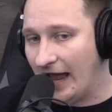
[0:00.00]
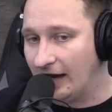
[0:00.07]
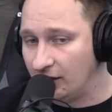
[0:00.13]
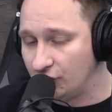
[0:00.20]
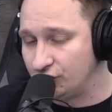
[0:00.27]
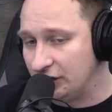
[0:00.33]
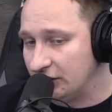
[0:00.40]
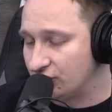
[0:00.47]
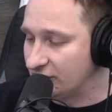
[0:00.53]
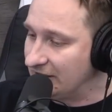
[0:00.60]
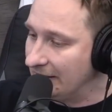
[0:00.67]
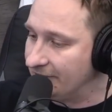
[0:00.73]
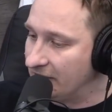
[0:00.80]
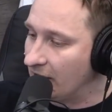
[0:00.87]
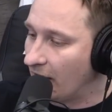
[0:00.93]
energy, just
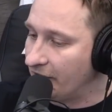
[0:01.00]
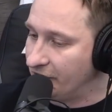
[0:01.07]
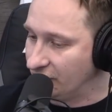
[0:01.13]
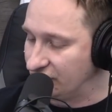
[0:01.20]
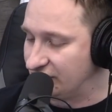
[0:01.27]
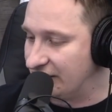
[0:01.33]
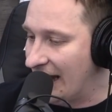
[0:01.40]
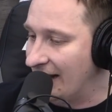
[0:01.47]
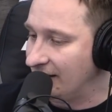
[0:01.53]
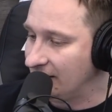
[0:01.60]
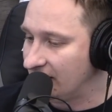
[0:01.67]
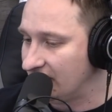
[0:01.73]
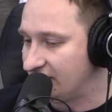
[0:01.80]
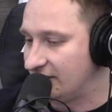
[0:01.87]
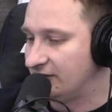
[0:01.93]
even understanding
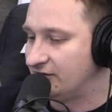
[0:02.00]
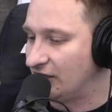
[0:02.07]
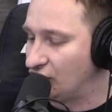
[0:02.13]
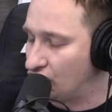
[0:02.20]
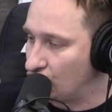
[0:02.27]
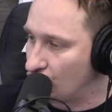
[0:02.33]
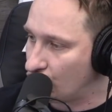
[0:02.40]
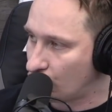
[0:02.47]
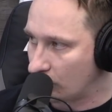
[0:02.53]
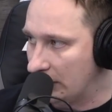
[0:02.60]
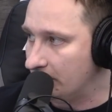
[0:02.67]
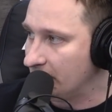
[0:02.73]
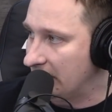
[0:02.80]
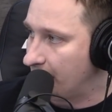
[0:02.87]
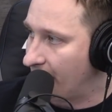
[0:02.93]
this is
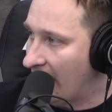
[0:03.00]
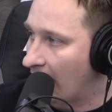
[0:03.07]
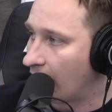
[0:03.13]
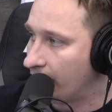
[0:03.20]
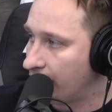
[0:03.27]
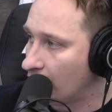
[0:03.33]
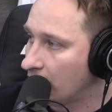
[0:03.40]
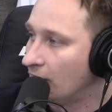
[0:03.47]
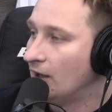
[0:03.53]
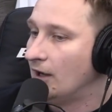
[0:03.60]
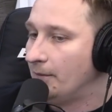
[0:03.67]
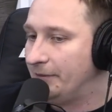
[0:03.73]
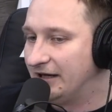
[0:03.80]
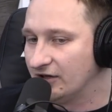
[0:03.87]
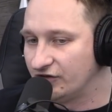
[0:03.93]
extremely powerful,
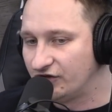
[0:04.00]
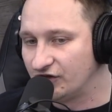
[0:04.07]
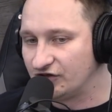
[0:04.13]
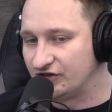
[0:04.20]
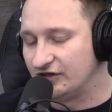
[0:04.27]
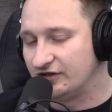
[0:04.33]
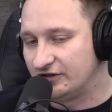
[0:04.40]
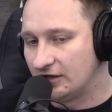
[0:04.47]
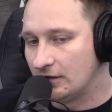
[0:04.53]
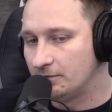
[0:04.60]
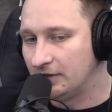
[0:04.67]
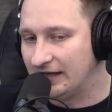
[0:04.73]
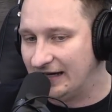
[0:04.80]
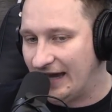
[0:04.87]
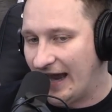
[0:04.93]
because the
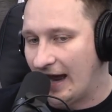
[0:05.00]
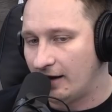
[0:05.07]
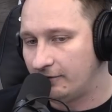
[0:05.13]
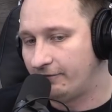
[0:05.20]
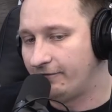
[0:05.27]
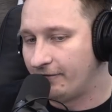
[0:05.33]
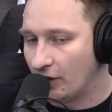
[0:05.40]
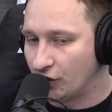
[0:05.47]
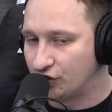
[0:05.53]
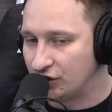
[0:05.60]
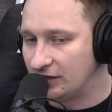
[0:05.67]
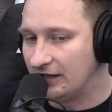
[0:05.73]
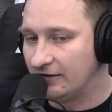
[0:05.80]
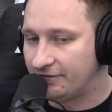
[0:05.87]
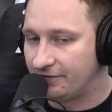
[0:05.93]
system can't
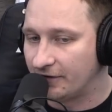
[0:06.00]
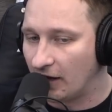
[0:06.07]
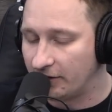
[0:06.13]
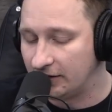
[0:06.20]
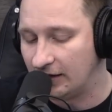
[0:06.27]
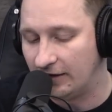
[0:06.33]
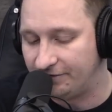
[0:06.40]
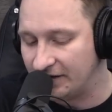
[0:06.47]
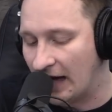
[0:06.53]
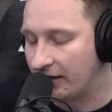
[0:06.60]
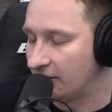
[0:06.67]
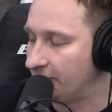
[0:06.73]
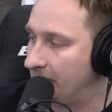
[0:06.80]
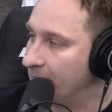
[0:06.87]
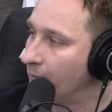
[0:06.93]
function if not
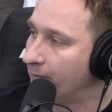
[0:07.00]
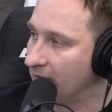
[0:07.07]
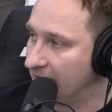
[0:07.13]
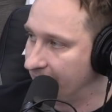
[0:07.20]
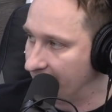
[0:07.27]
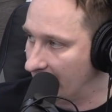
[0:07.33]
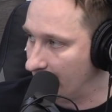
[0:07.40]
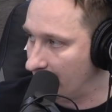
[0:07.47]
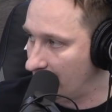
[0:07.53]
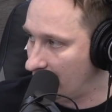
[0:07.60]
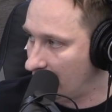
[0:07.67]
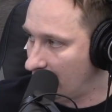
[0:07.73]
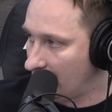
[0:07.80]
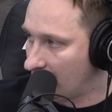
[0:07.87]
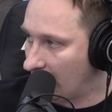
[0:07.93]
enough people believe in them.
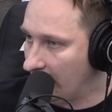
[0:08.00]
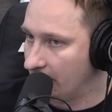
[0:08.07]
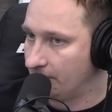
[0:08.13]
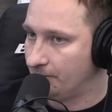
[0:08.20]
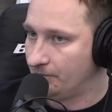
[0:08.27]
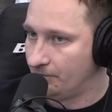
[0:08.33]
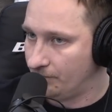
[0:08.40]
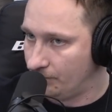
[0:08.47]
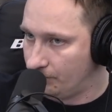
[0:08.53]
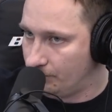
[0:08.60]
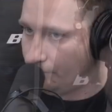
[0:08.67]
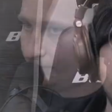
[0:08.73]
Mm-hmm. Right? Okay.